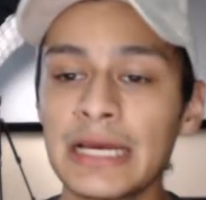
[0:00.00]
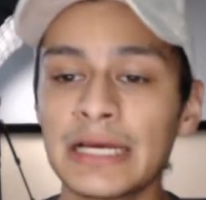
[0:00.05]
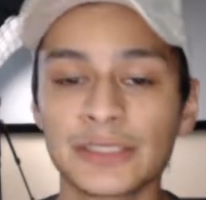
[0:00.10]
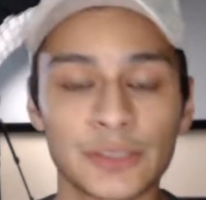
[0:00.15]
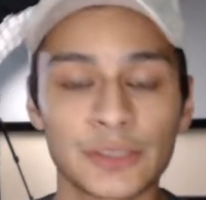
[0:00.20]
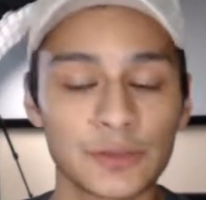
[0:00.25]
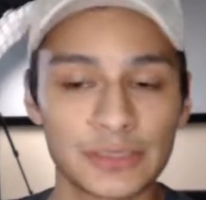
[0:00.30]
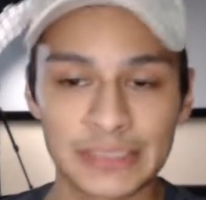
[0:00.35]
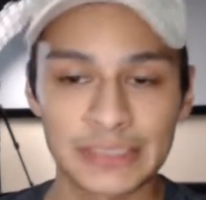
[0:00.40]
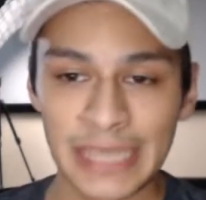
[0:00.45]

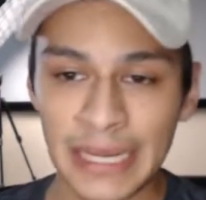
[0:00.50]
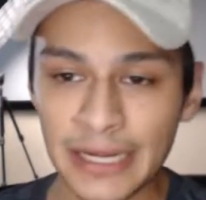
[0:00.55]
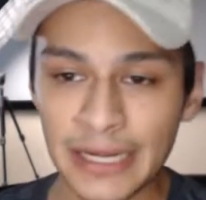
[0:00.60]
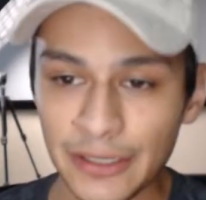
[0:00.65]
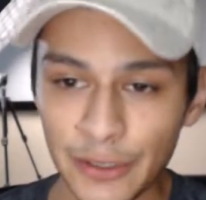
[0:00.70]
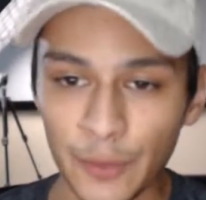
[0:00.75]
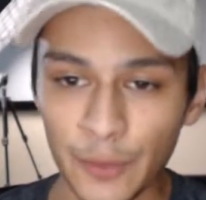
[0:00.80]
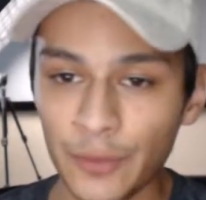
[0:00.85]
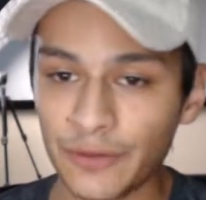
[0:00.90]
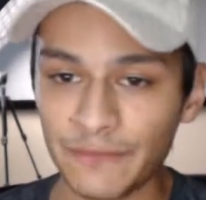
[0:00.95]
So take
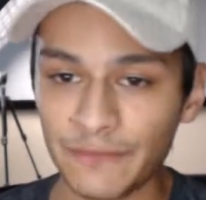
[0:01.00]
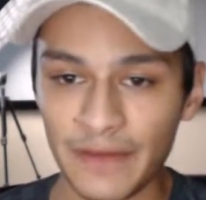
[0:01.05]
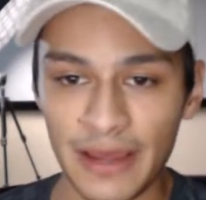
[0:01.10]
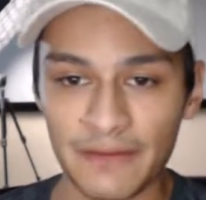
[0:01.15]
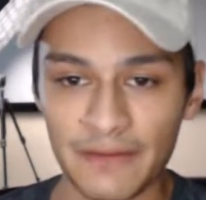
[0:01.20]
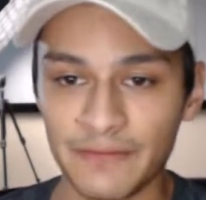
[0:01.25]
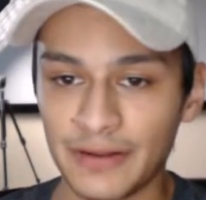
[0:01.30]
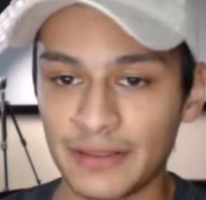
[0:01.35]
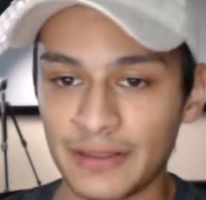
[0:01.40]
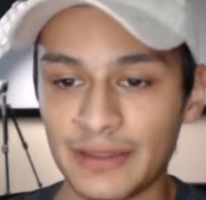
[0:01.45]
note of
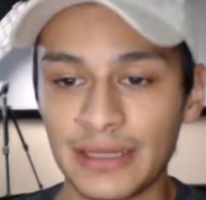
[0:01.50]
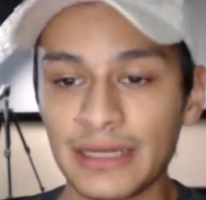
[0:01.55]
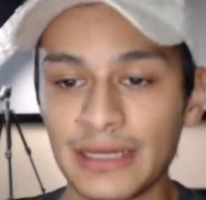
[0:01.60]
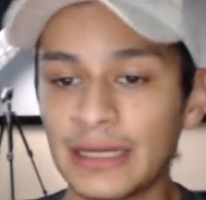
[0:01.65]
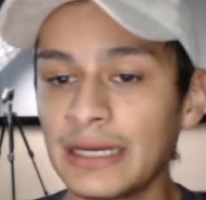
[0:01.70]
everything.